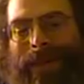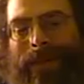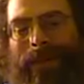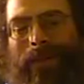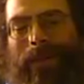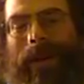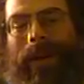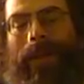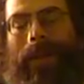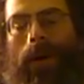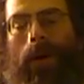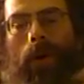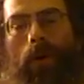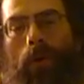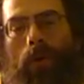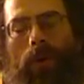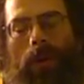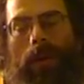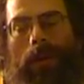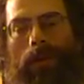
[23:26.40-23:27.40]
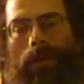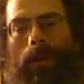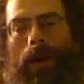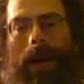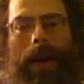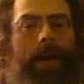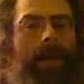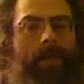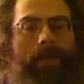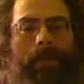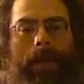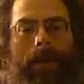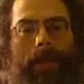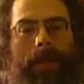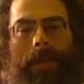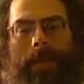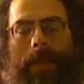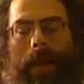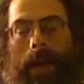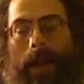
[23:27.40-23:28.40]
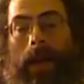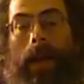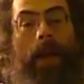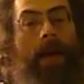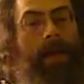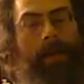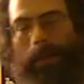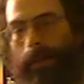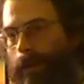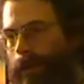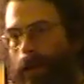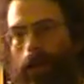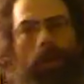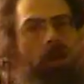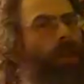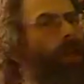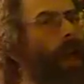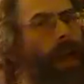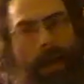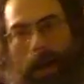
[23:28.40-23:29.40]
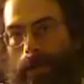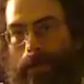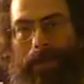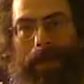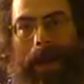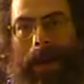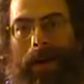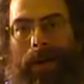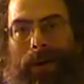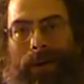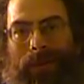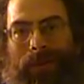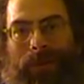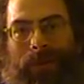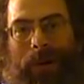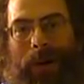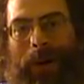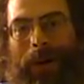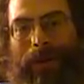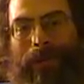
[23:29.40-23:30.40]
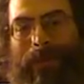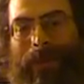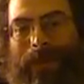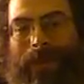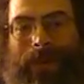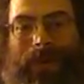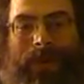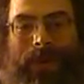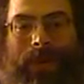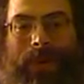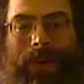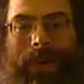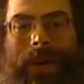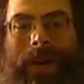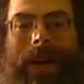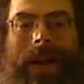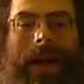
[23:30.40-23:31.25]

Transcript: one of the coolest ways because it's saying let's just shake up that whole starting position